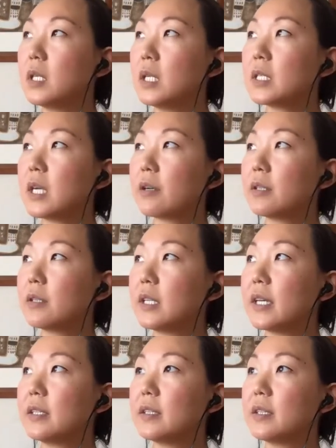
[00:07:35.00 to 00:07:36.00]

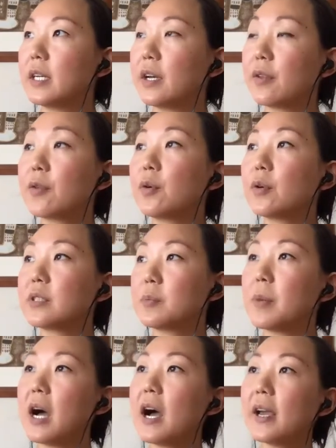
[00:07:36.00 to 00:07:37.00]
calculated thoughts
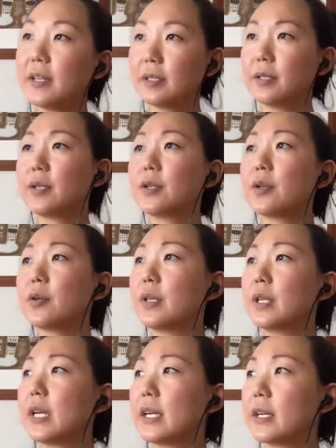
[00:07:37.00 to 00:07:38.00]
behind it, you know,
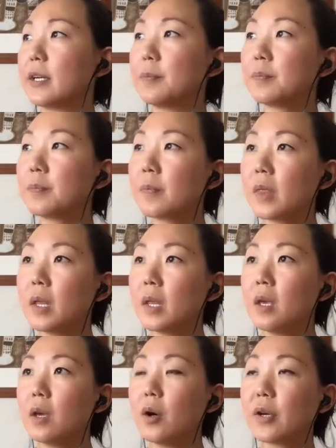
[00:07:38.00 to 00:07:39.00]
like,
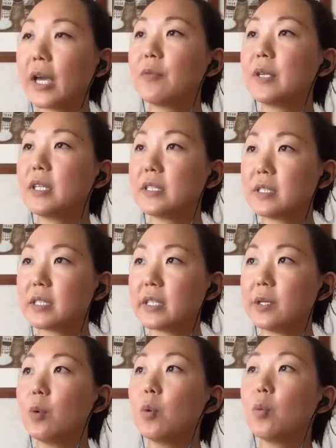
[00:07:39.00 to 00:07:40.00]
okay, realistically,
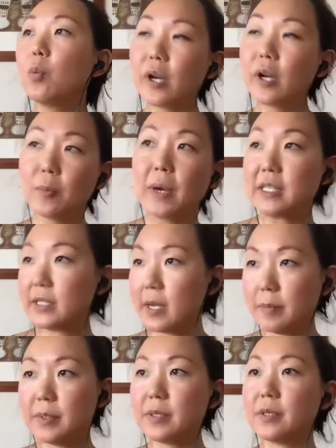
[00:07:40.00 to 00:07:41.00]
what are my
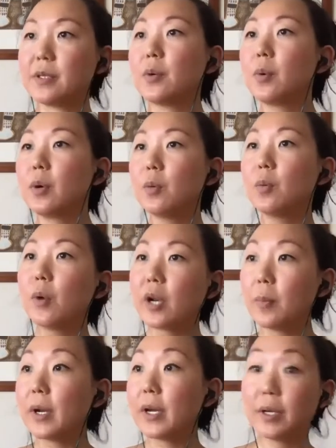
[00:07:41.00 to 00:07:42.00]
steps? You know, what am
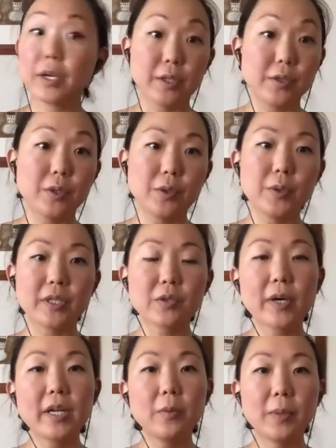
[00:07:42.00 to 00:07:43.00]
I going to do? And
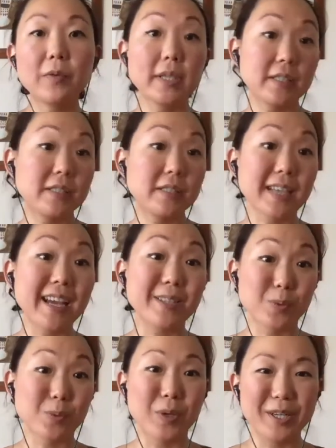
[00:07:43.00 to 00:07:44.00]
trying to be realistic as
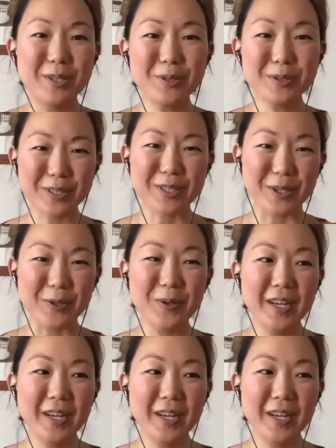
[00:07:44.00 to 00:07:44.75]
well, you know.